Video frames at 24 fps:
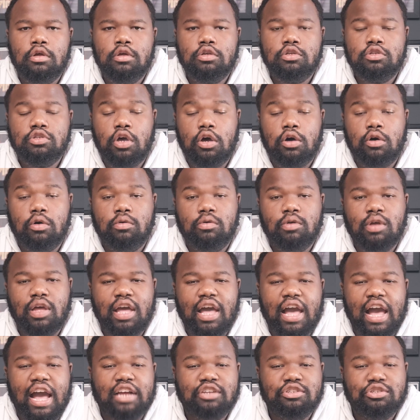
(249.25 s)
So,
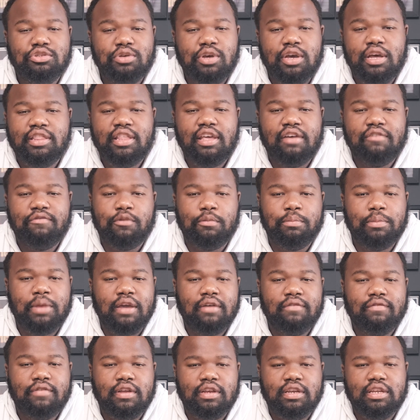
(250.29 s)
as you heard there from
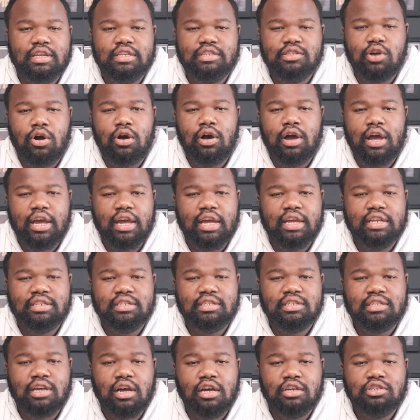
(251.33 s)
Nathan, he's got a
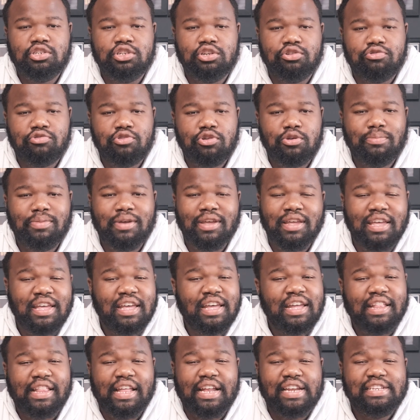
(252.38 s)
discussion group
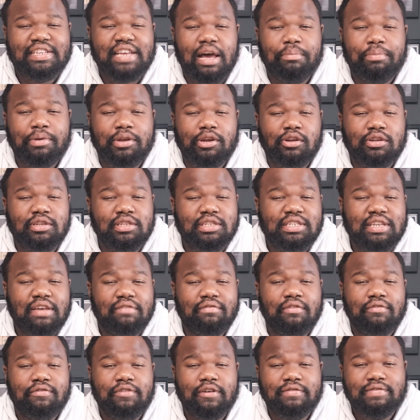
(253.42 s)
that is happening on the
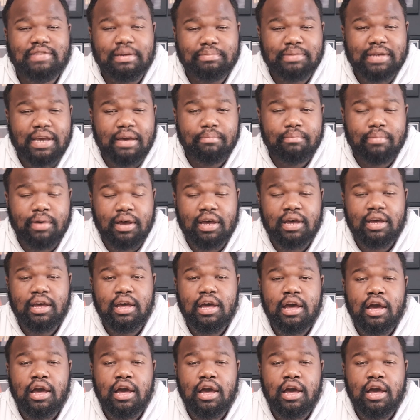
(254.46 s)
7th of September.